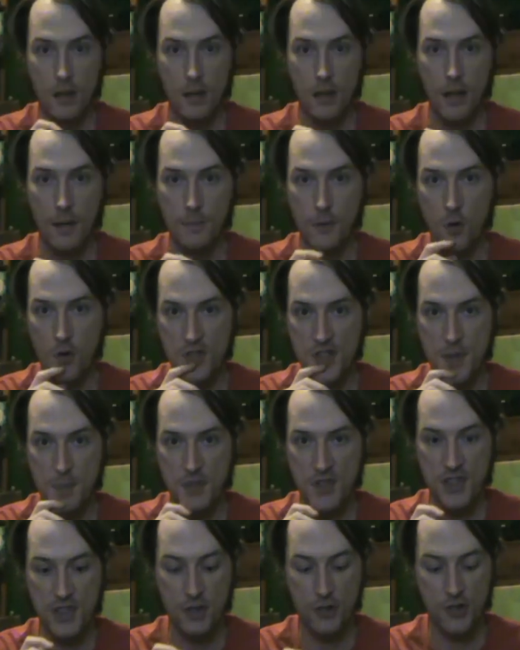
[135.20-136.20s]
Of course, I'm
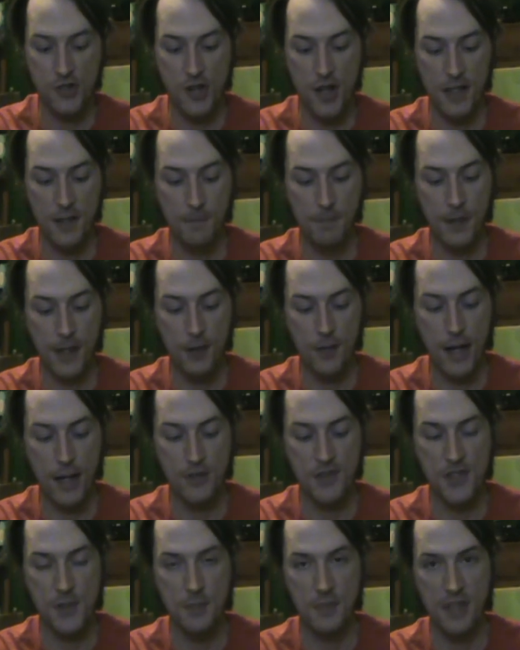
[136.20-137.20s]
still trying to figure out
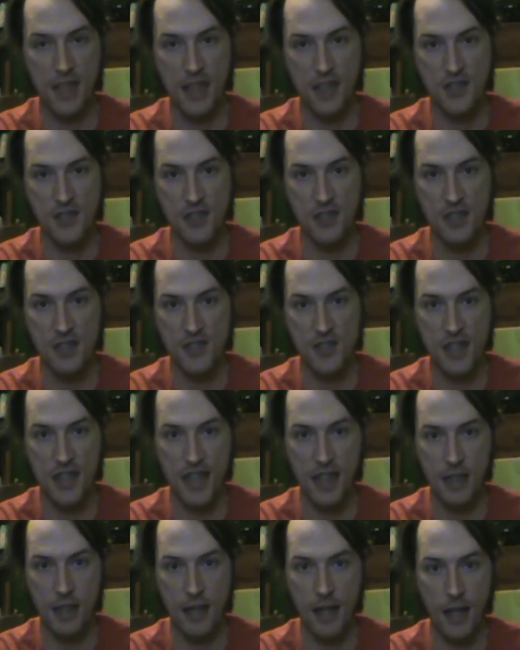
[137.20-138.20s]
some things on this
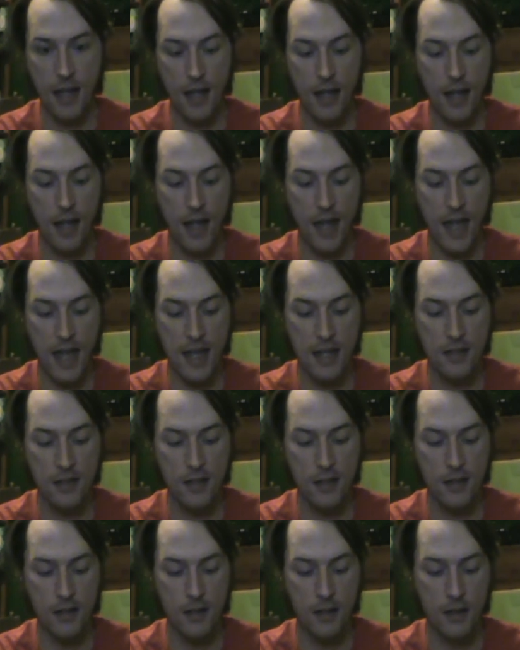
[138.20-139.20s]
thing, and
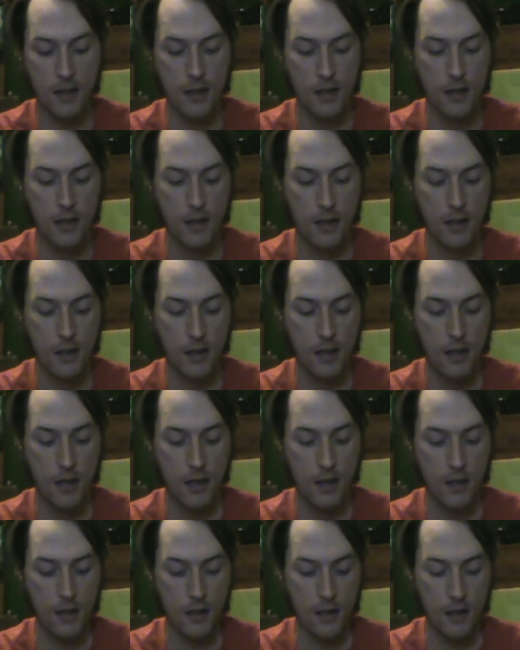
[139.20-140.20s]
of
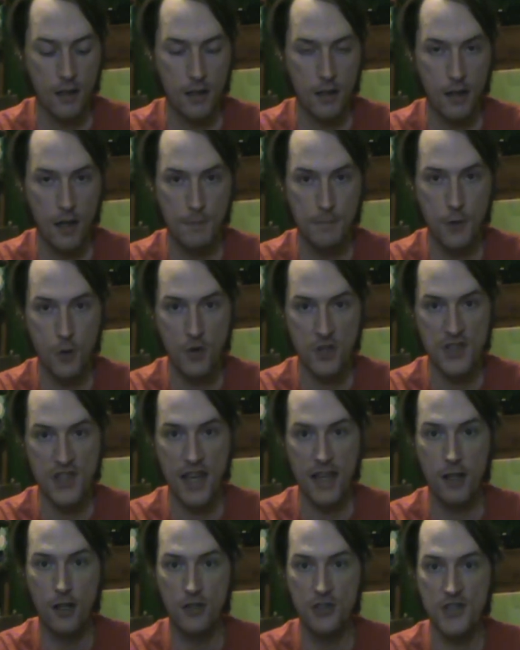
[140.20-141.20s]
course, I
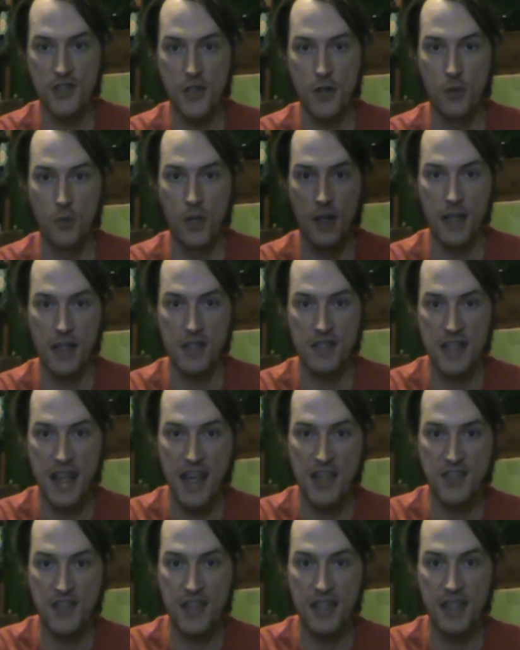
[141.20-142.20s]
also
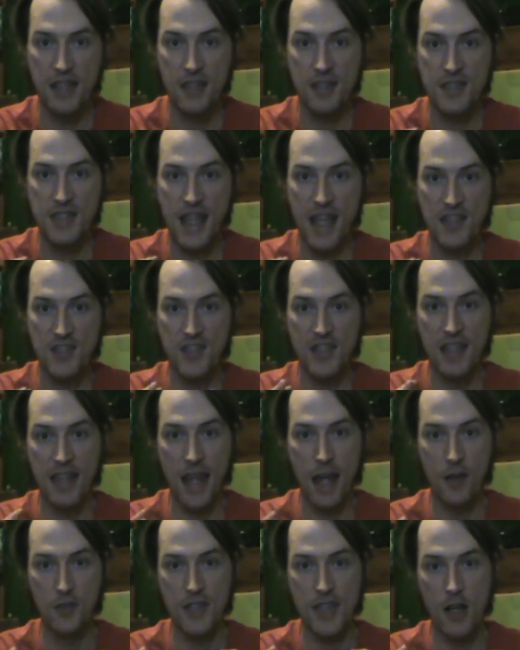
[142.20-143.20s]
tested
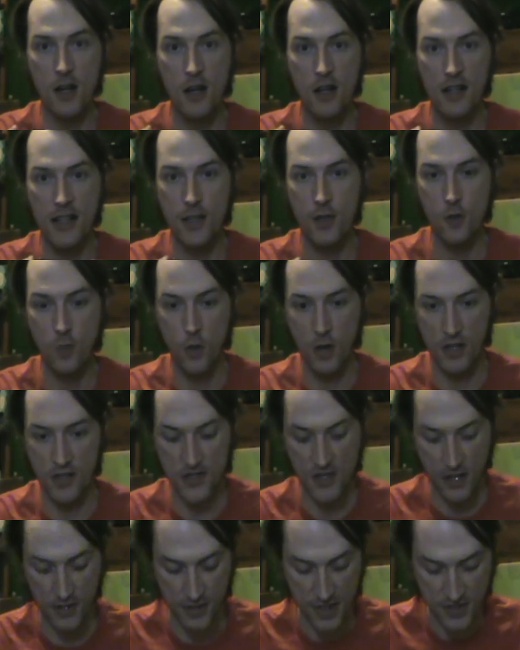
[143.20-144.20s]
how the audio works
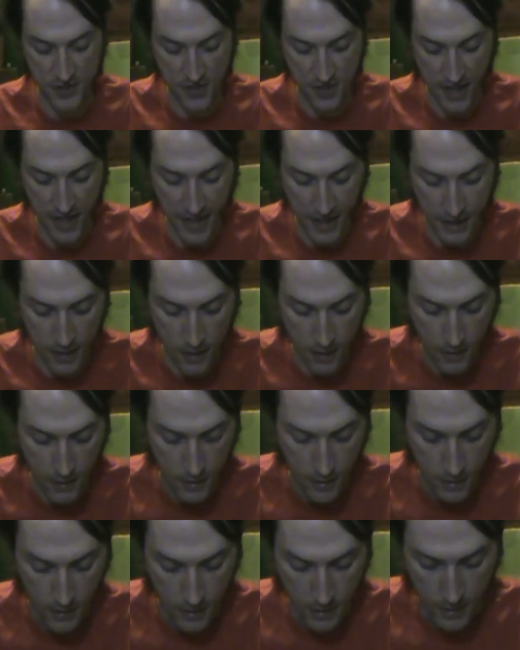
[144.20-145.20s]
on this thing.
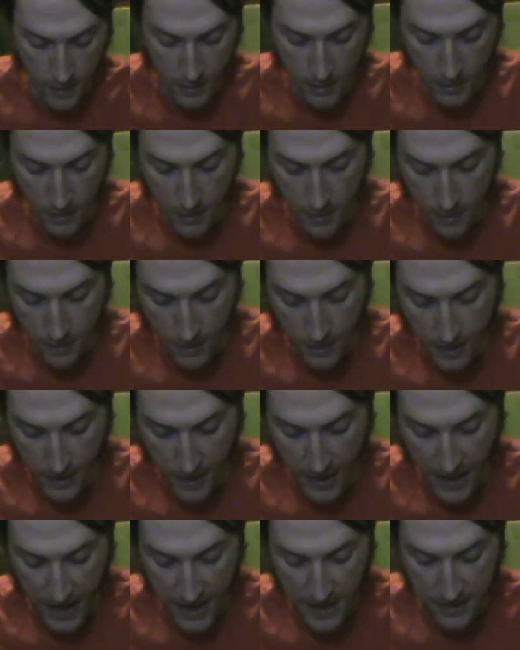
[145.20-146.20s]

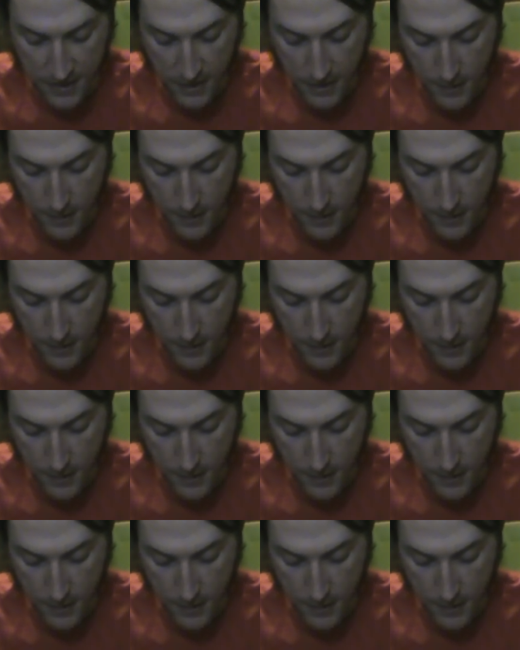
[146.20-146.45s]
And